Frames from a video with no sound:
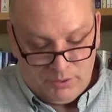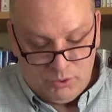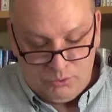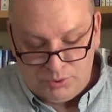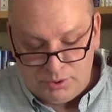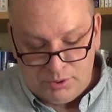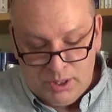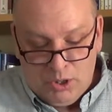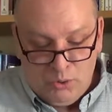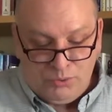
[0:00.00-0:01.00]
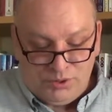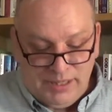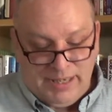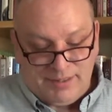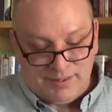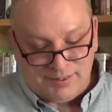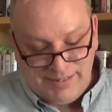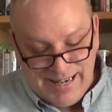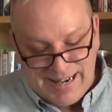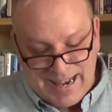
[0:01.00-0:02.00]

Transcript: who seek to sneak